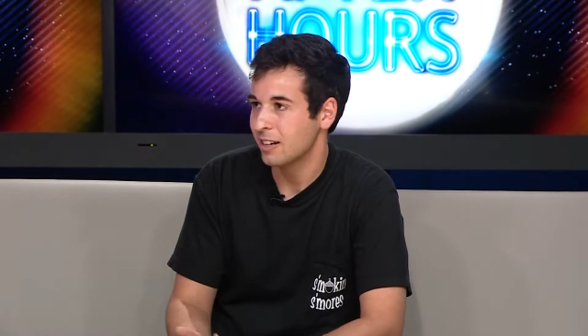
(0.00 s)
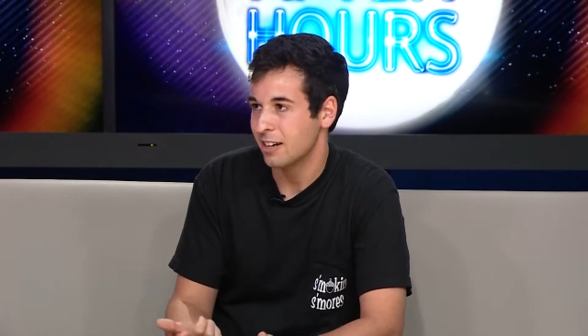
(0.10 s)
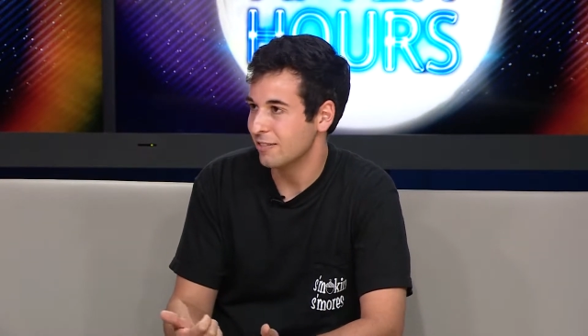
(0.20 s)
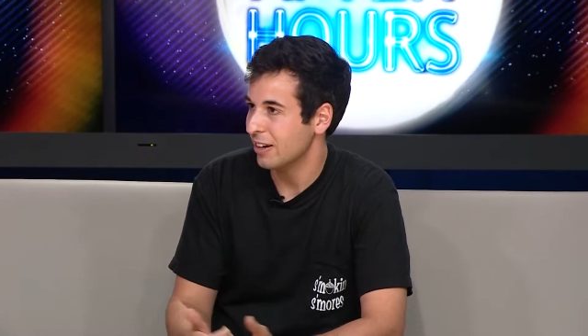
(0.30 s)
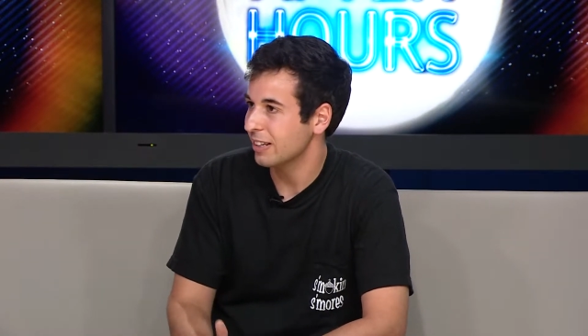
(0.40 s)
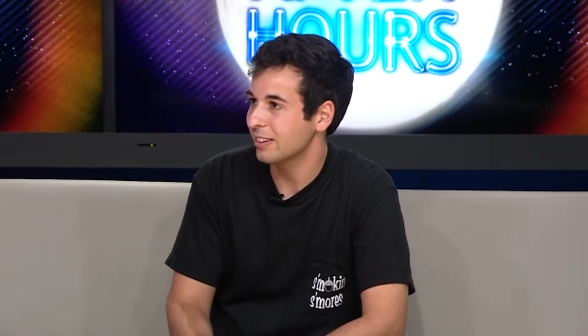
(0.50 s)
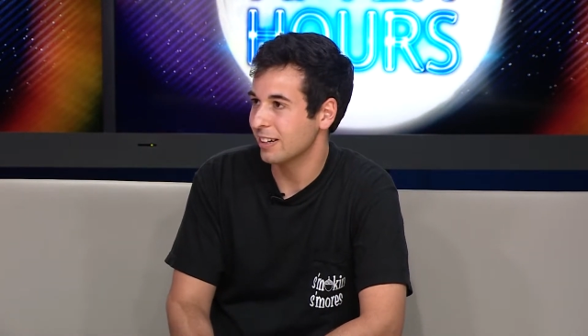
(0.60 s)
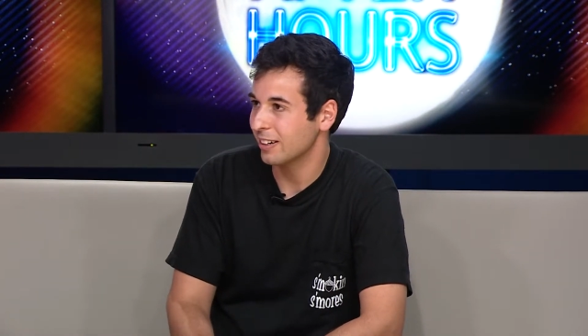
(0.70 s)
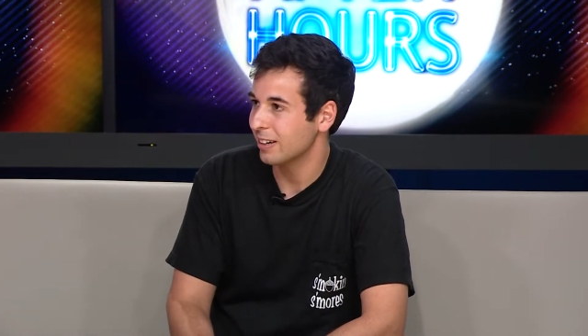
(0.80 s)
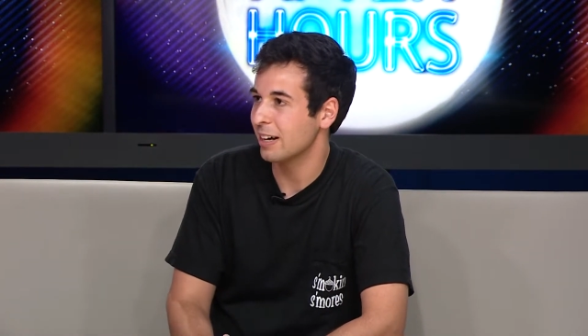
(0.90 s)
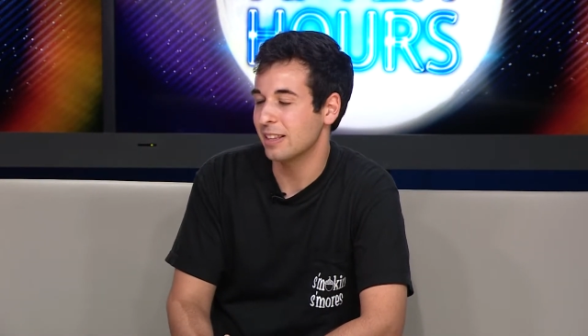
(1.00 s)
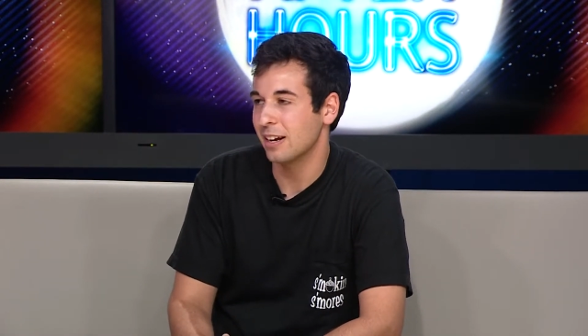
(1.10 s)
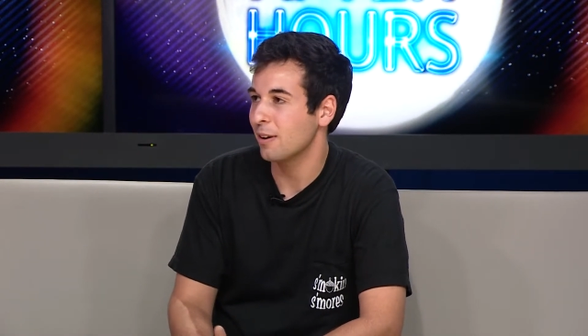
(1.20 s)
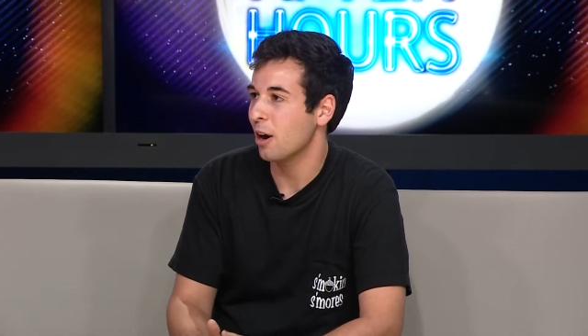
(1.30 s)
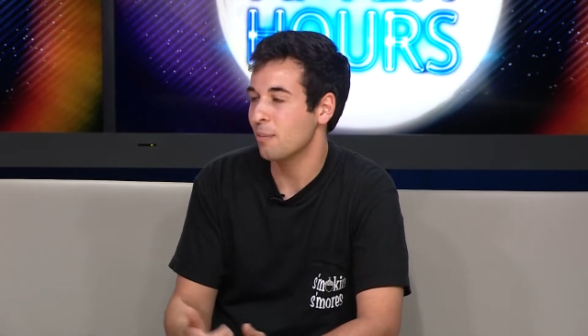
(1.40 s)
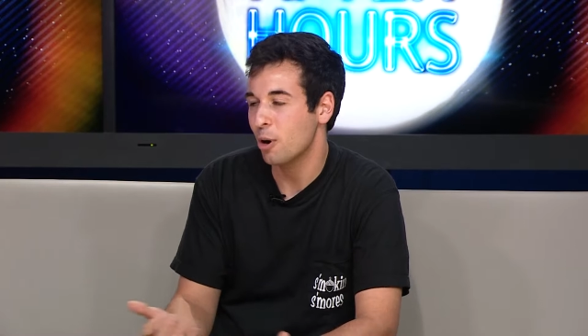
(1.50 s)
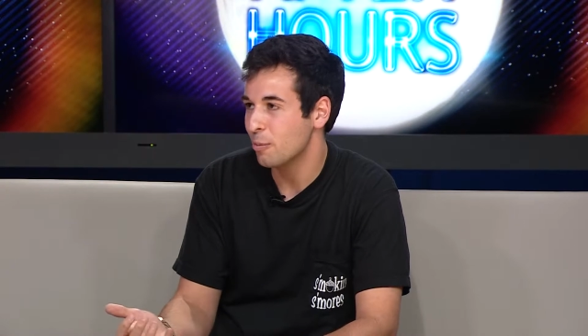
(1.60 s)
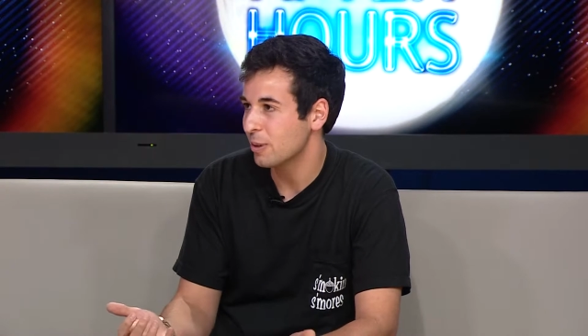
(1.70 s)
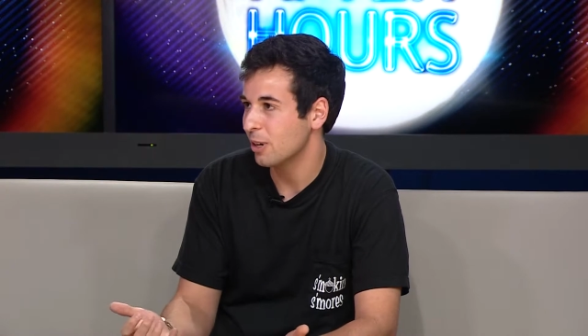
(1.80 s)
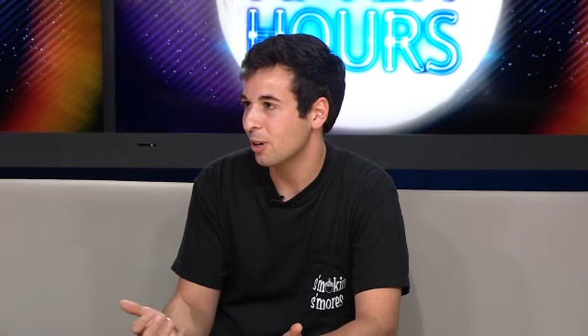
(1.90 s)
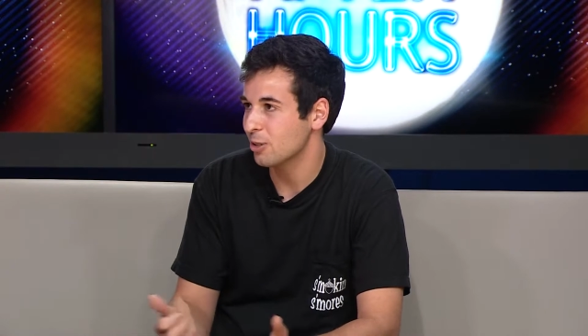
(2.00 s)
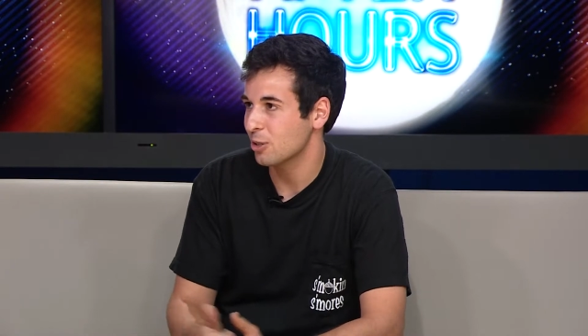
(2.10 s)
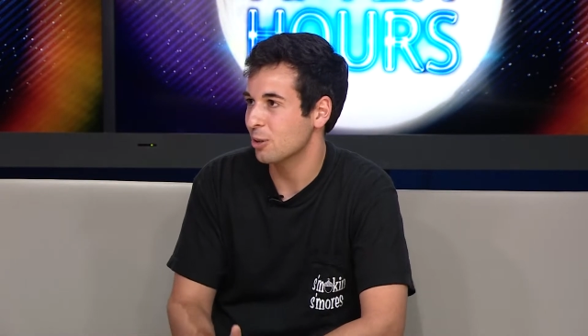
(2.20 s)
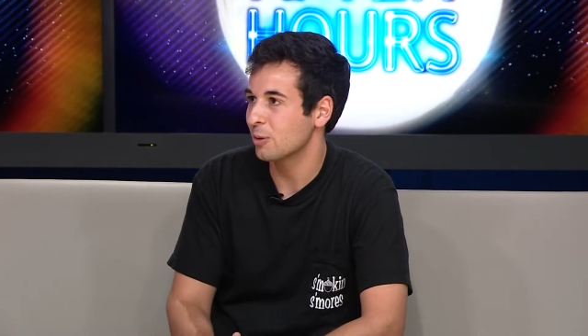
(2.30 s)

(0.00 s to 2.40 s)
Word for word: event there, and then I'm hoping to also